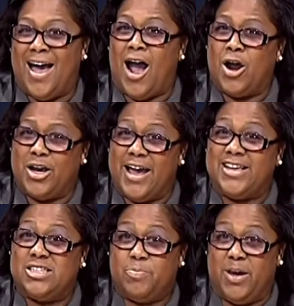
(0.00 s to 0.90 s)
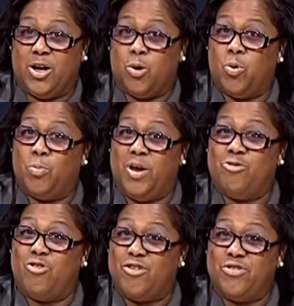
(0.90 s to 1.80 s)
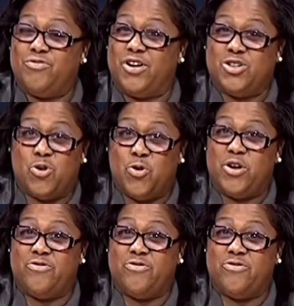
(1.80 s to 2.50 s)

Our guest speaker will be Reverend Victoria